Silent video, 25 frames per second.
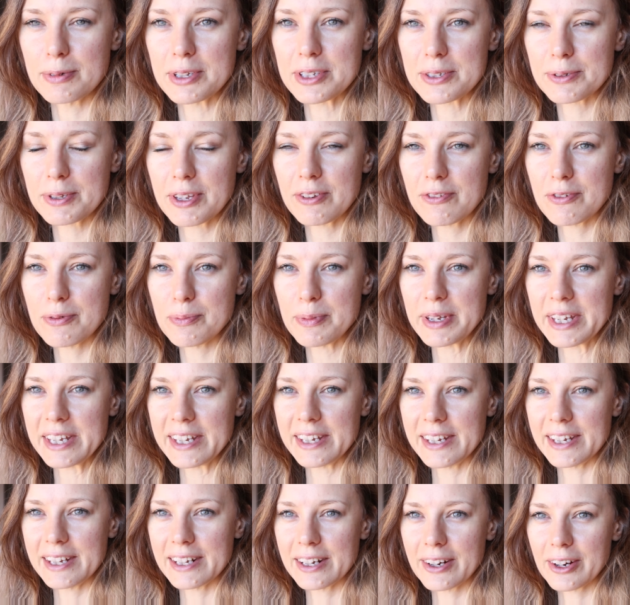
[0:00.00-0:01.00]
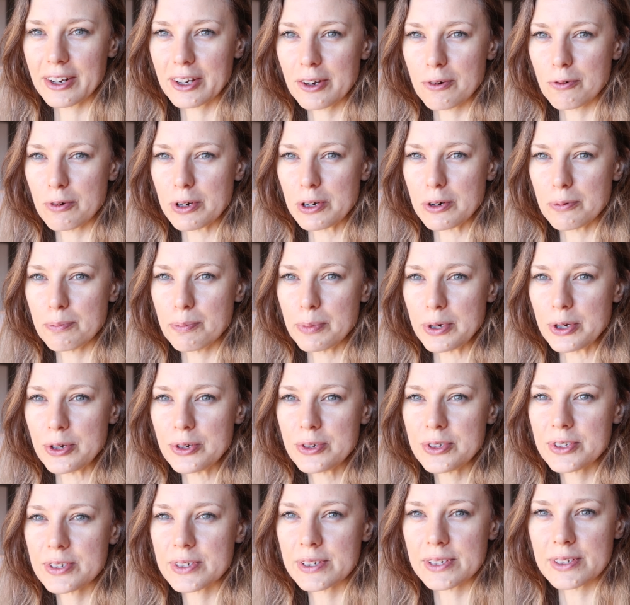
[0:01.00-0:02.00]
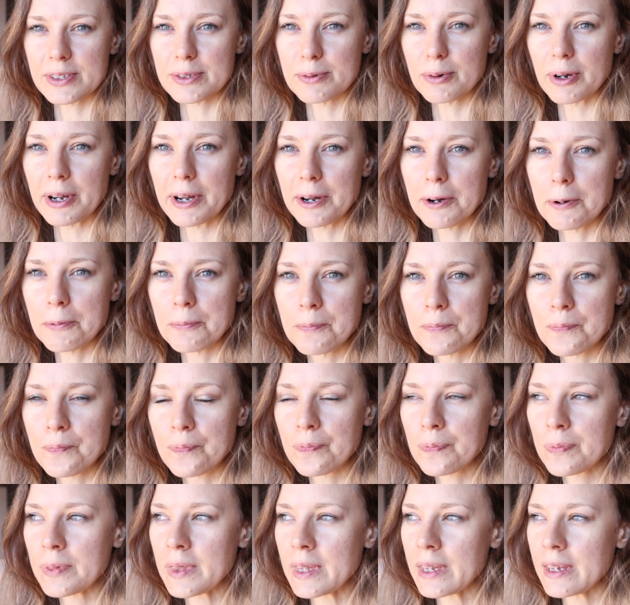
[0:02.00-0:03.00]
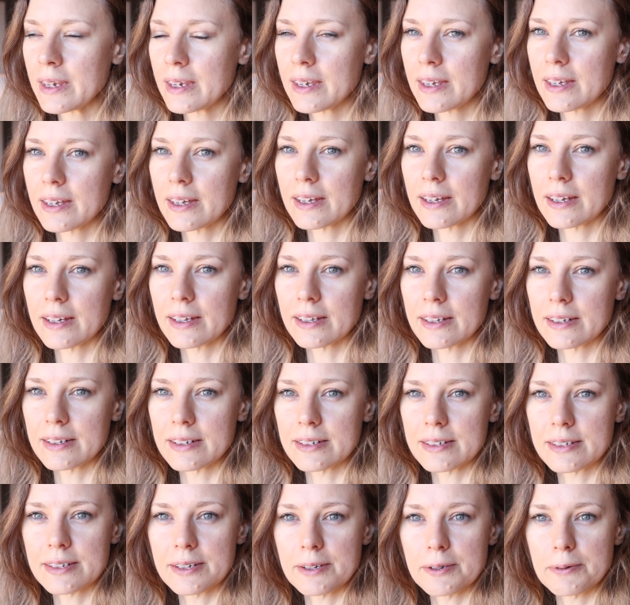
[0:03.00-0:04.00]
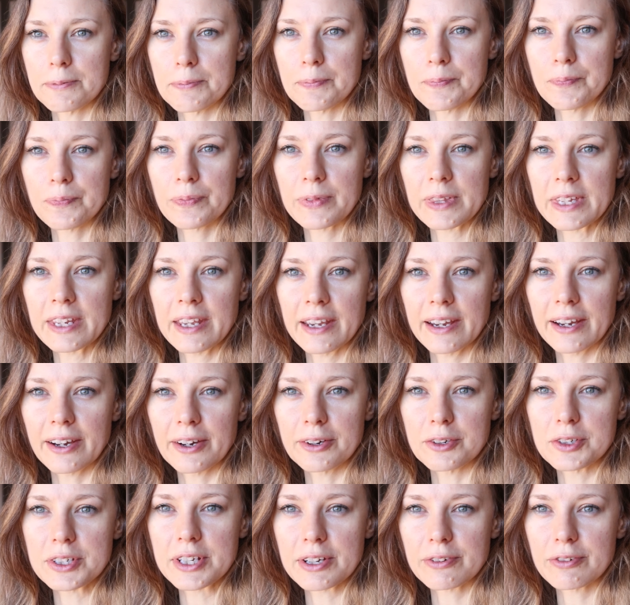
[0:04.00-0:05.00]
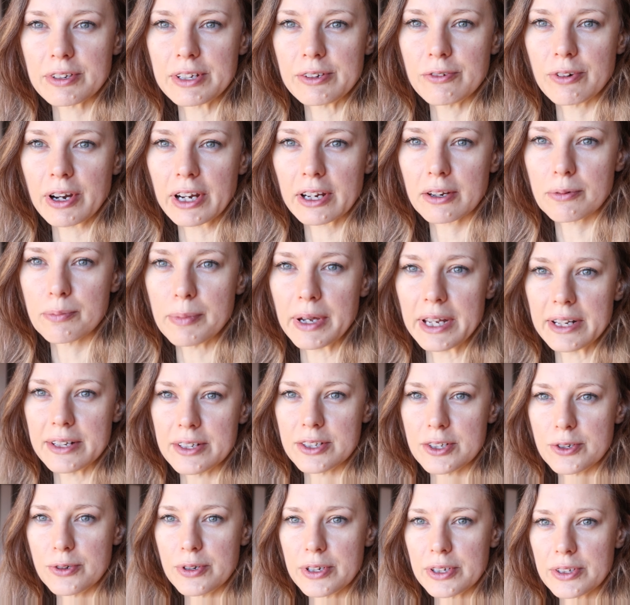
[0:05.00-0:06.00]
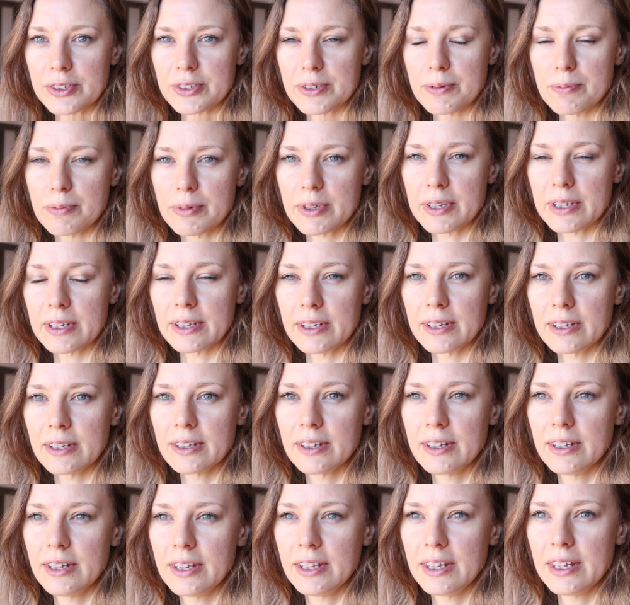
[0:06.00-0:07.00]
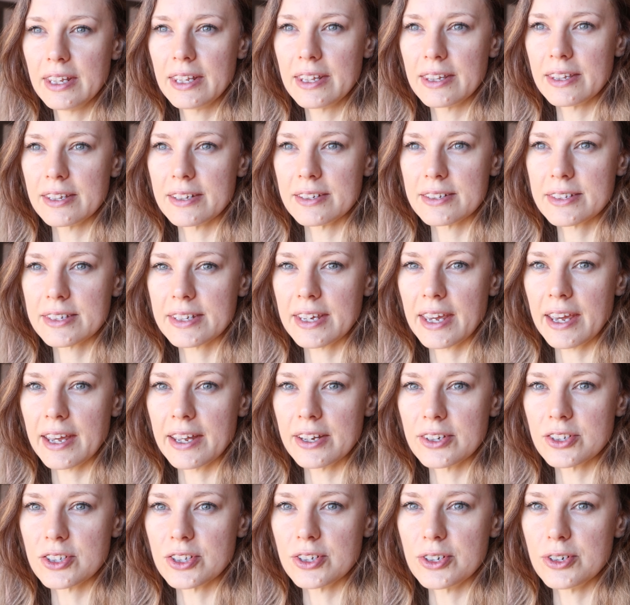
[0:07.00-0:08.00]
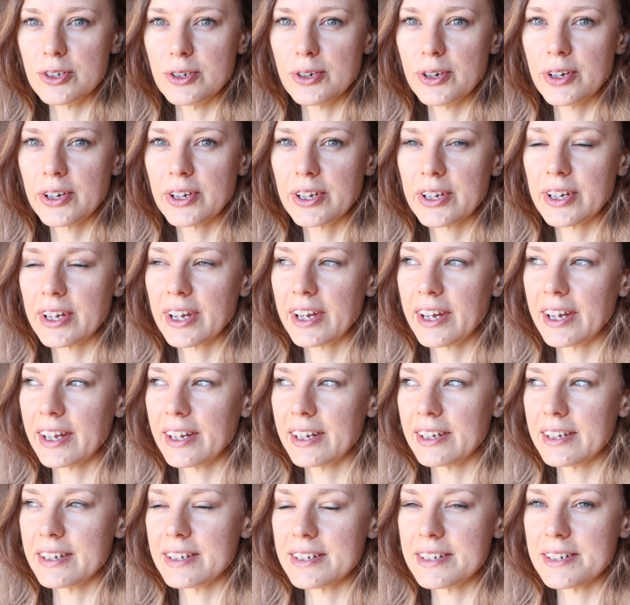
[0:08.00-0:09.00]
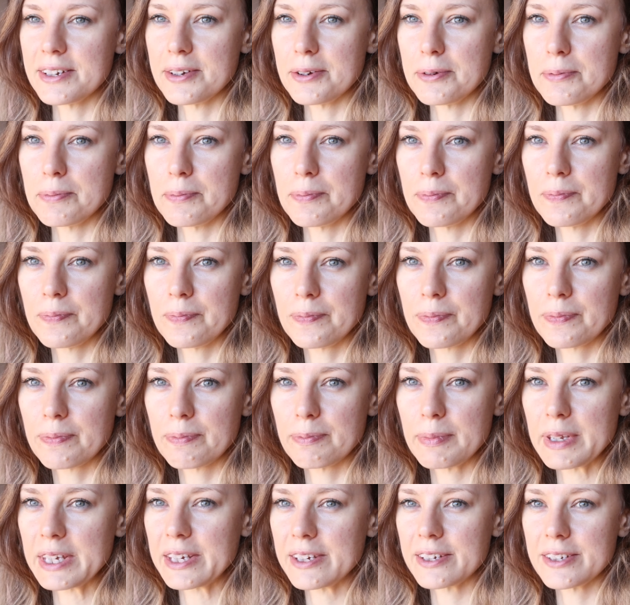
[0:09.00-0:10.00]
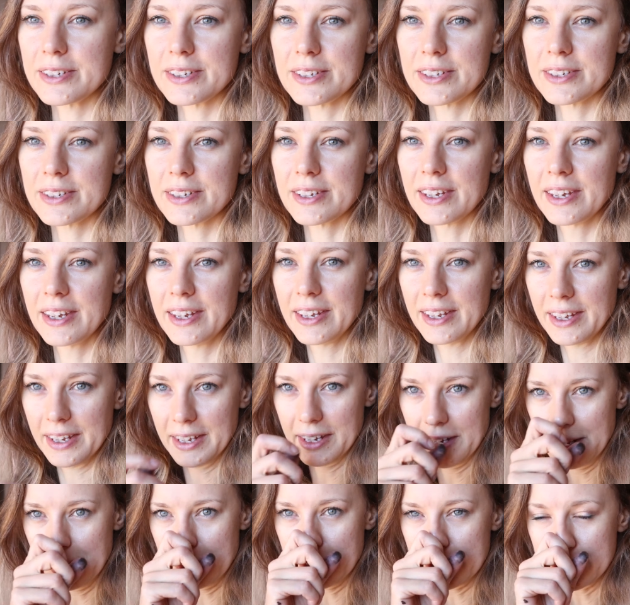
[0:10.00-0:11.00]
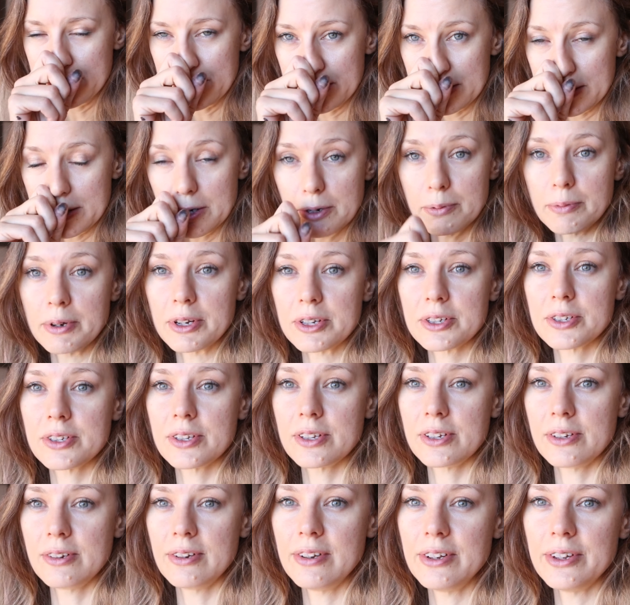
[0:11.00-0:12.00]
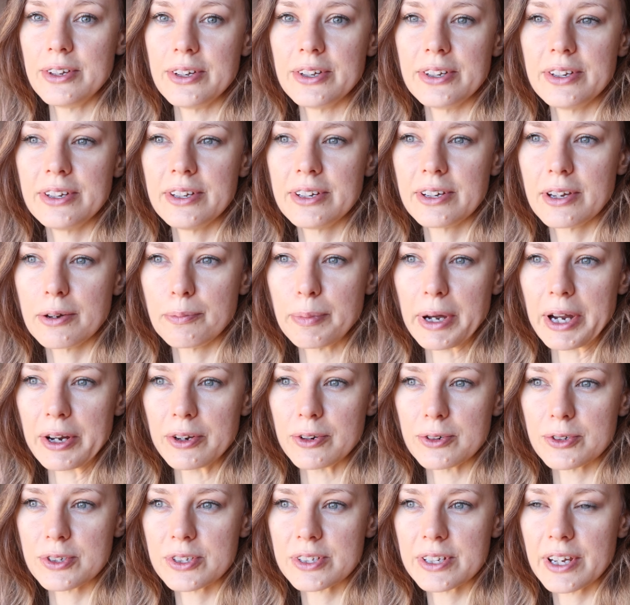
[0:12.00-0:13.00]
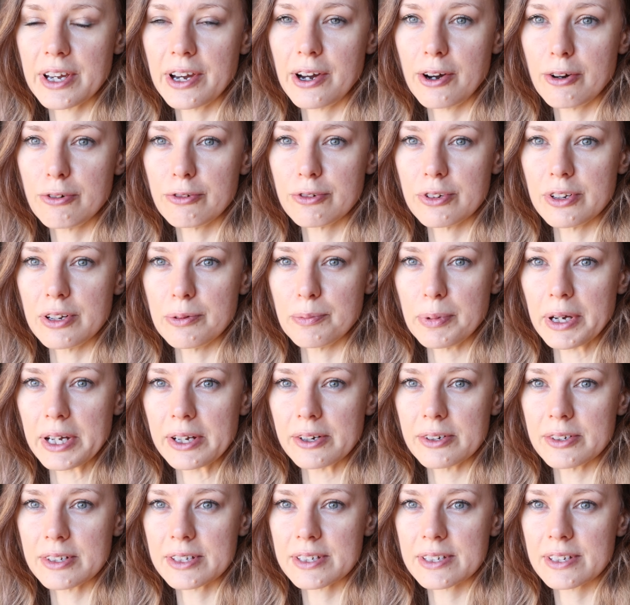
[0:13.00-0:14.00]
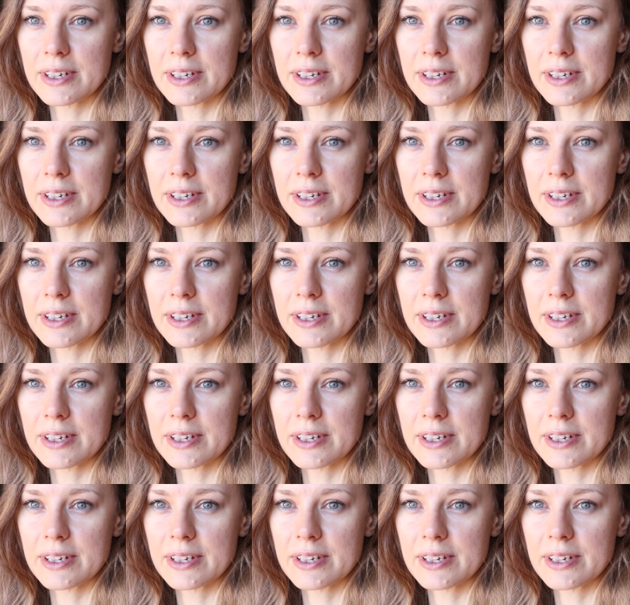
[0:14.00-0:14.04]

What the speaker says: It's given me like a real boost as well, and I would definitely recommend doing something that scares you, and because there's just so much that you learn about yourself and about